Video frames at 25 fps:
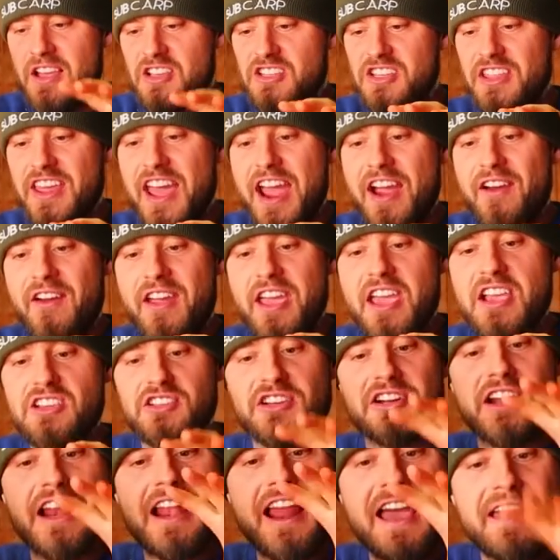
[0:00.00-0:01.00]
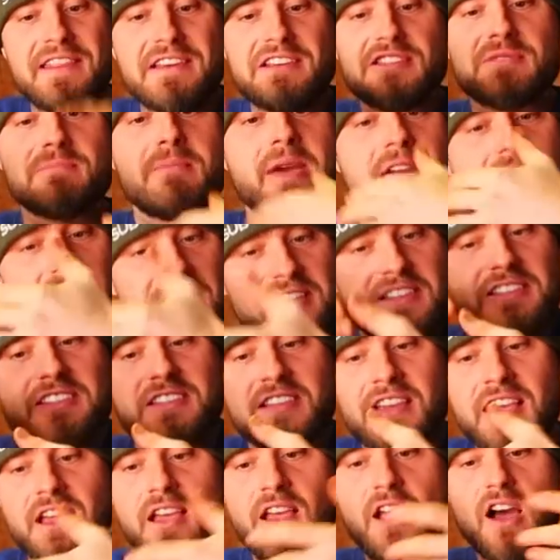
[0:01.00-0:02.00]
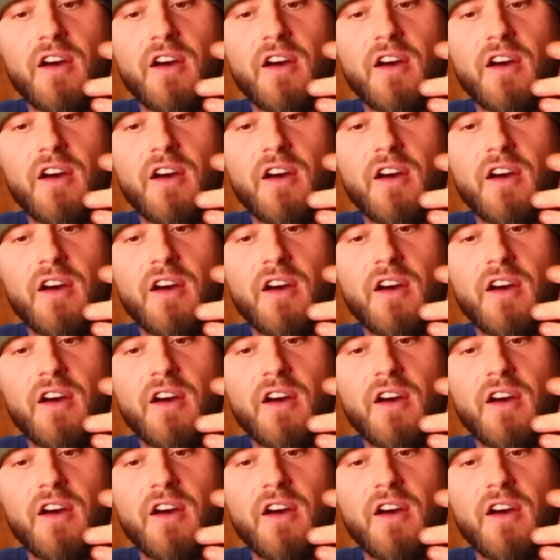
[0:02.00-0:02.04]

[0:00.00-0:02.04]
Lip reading: So there it is, I'm gonna let this mix.